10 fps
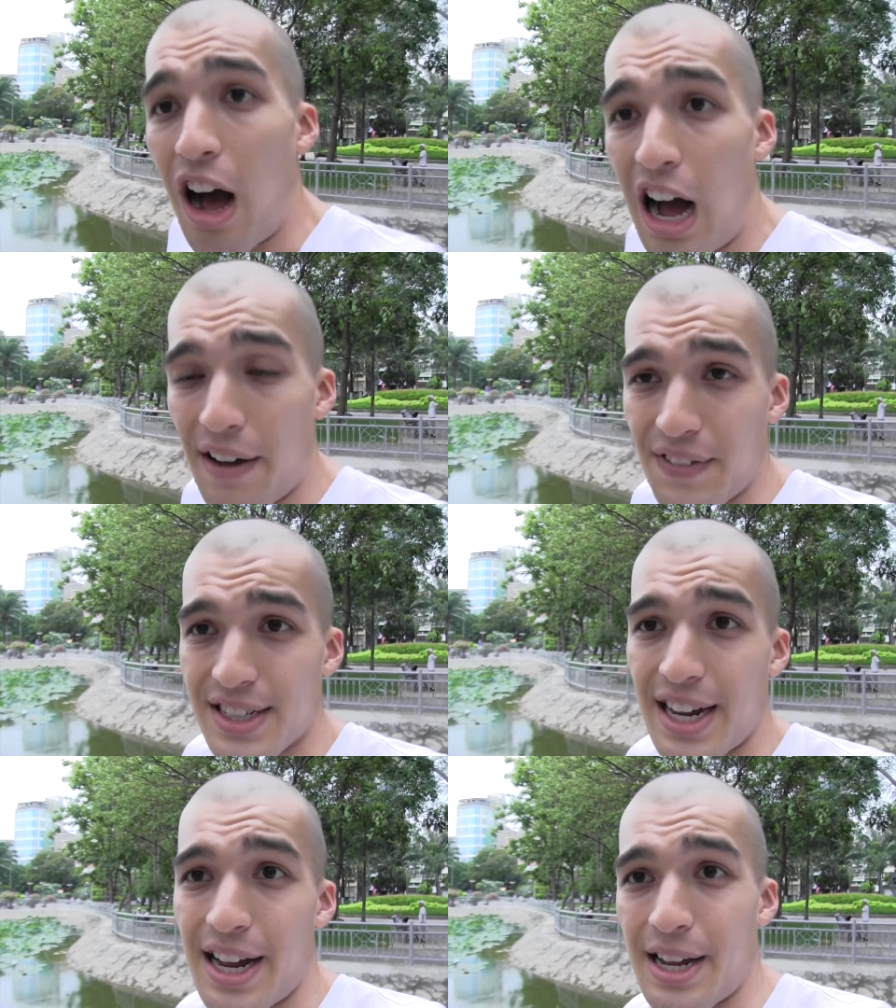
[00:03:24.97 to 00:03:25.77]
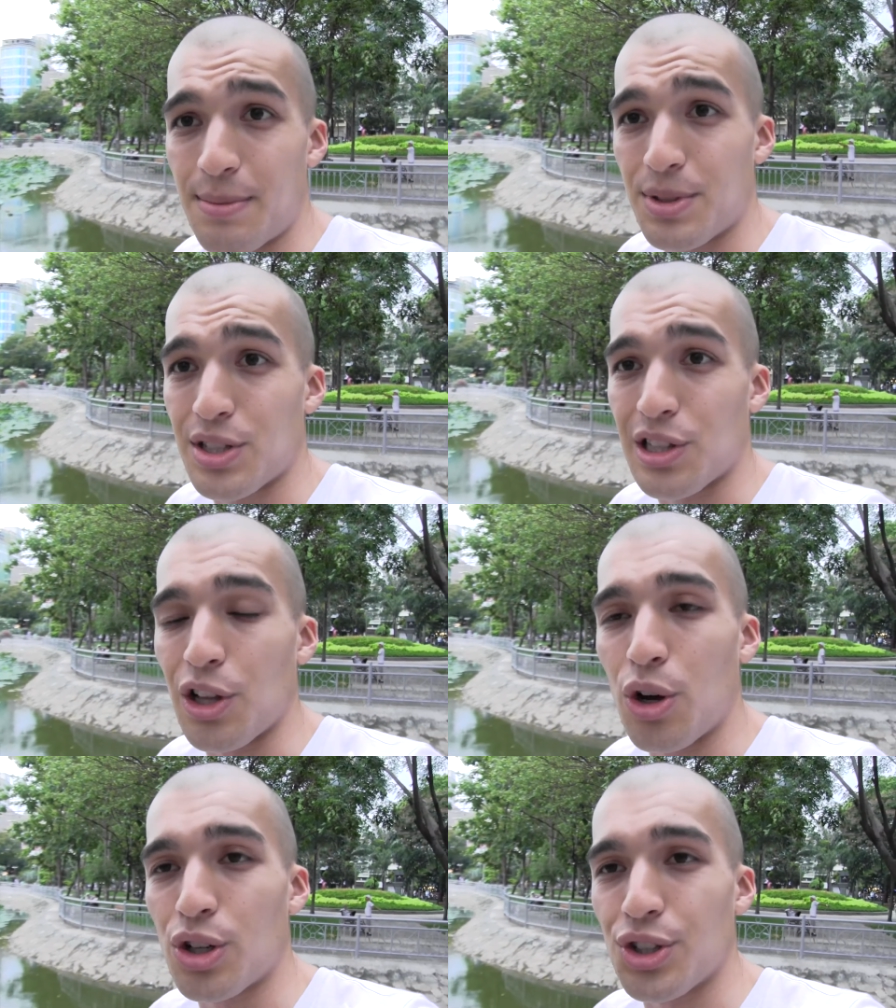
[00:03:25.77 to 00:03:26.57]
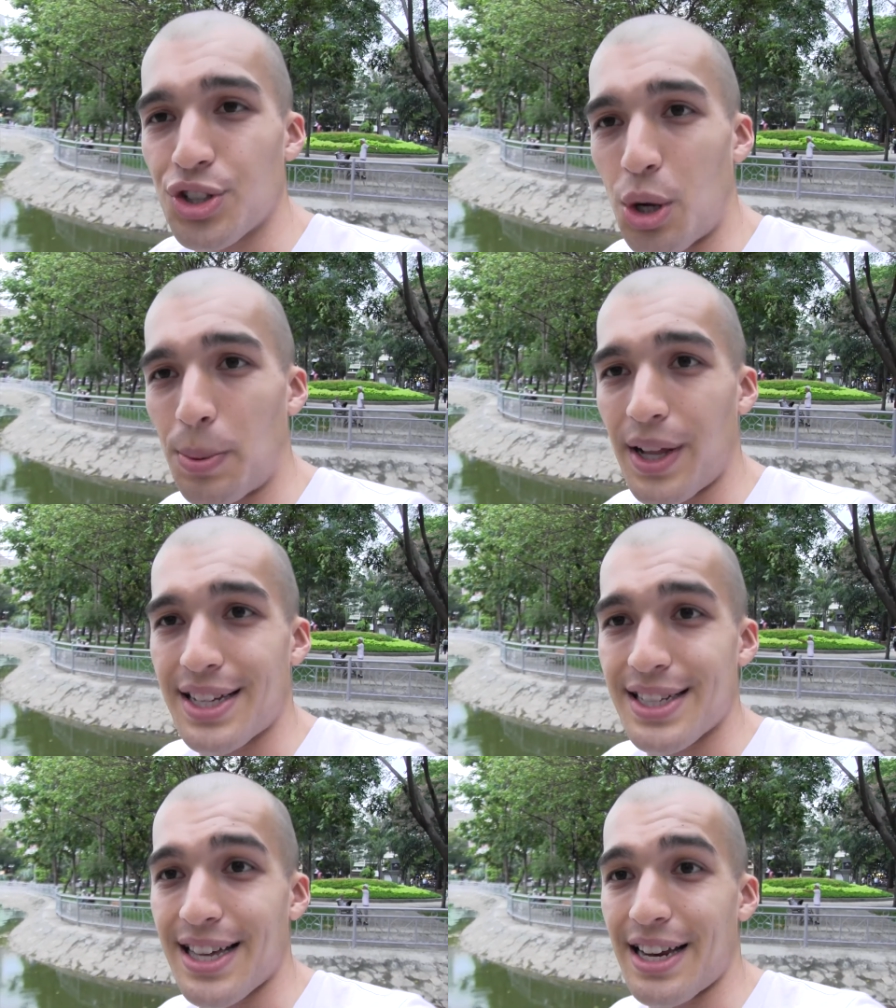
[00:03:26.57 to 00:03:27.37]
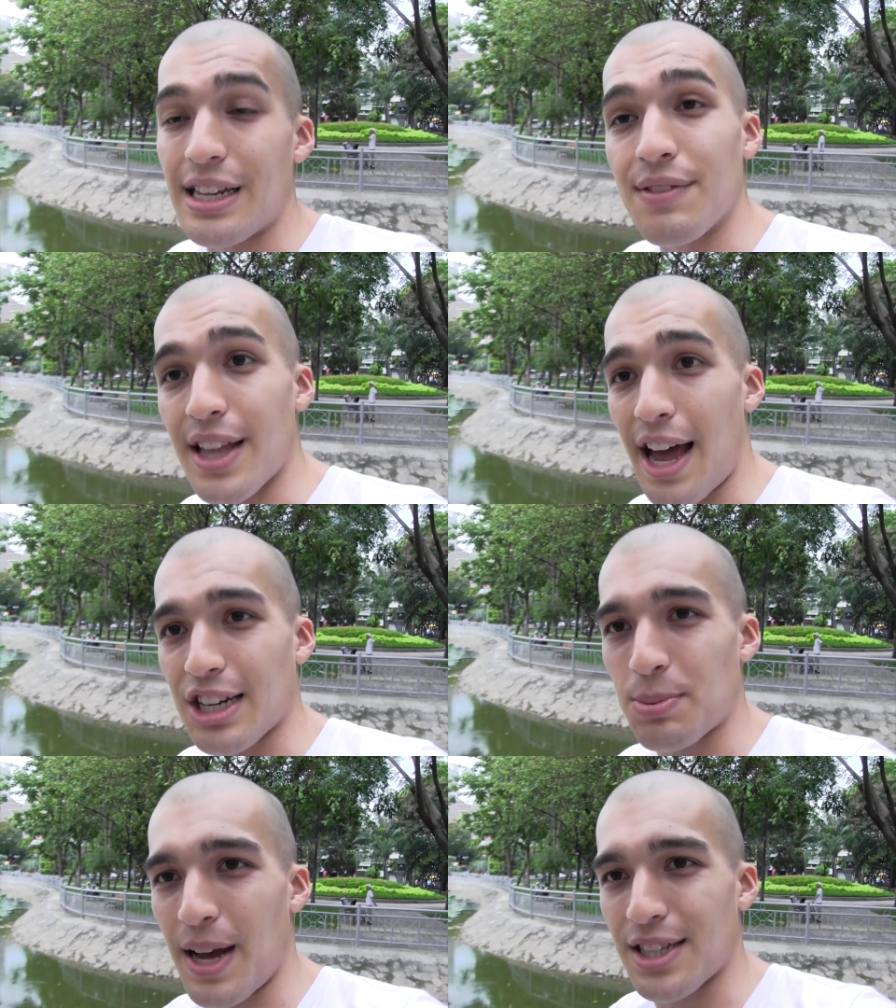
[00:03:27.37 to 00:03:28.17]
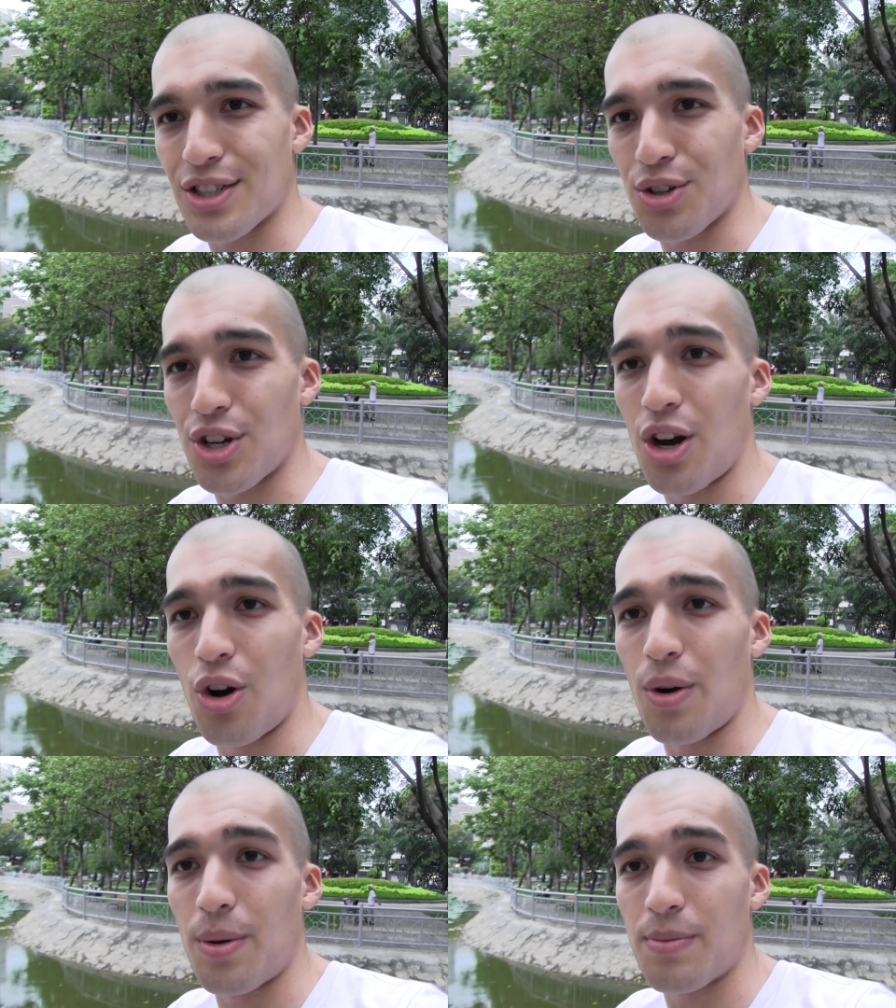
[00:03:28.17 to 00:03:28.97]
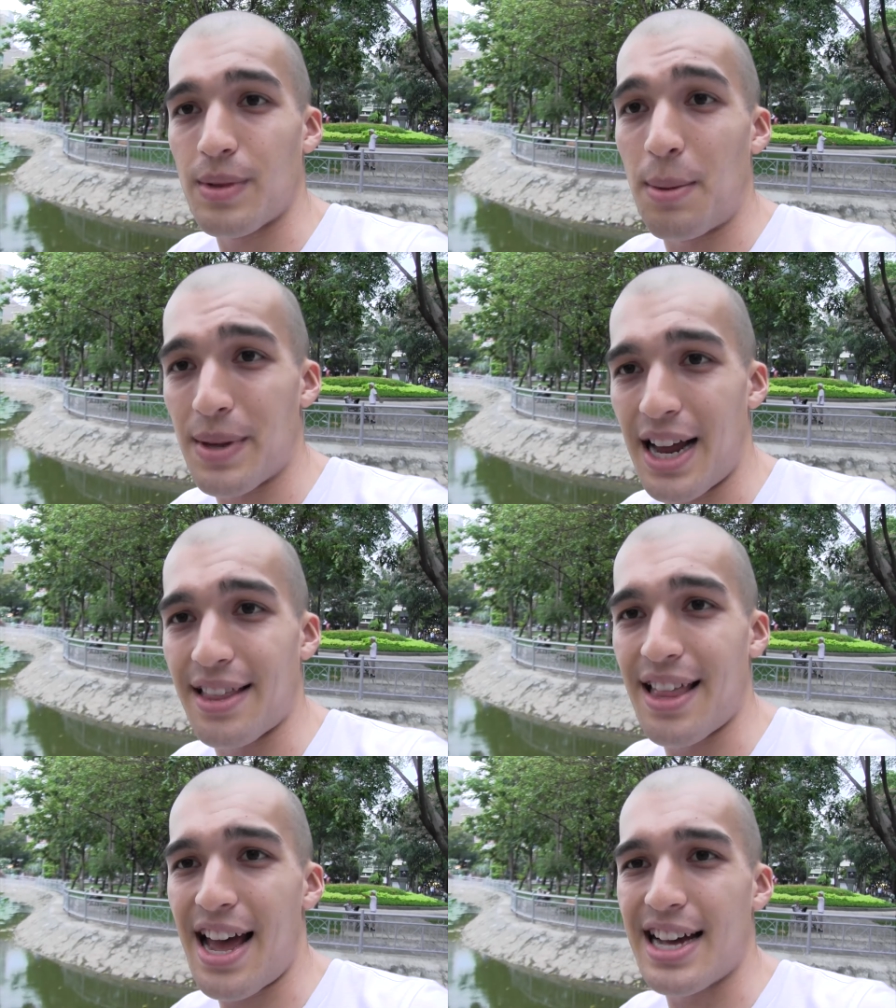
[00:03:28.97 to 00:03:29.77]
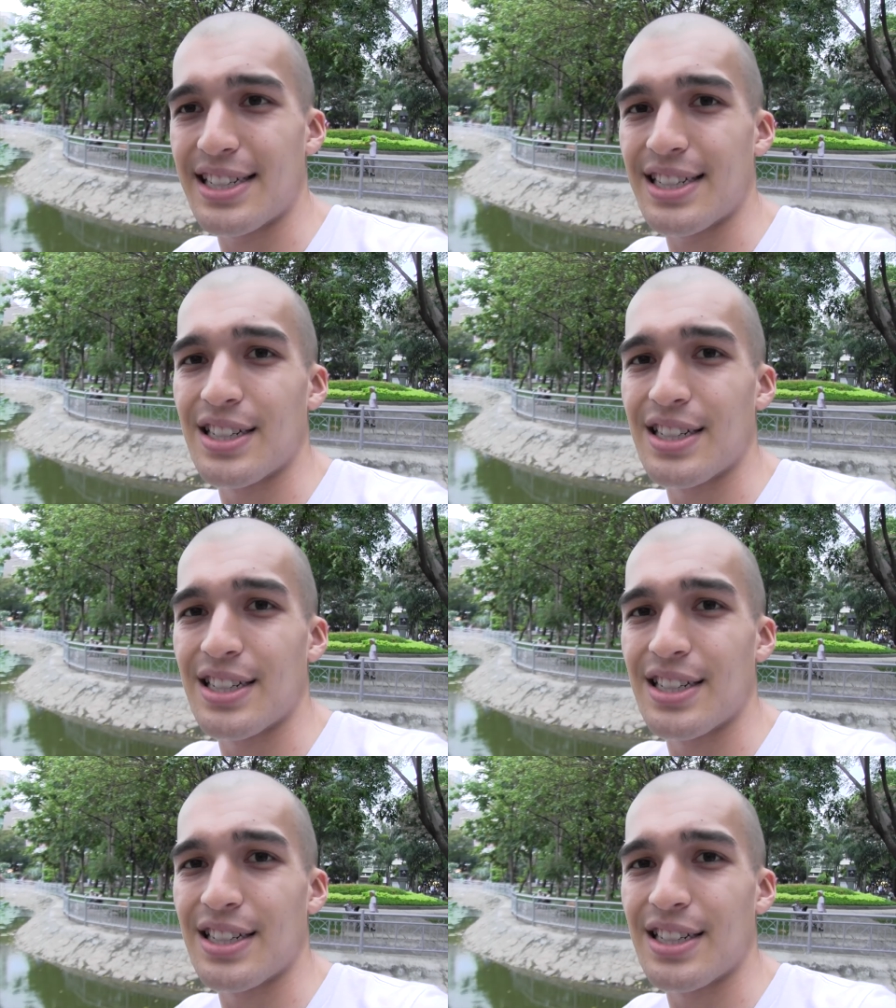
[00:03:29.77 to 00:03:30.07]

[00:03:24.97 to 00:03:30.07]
oftentimes the locals know places that even the expats don't know. And beyond that,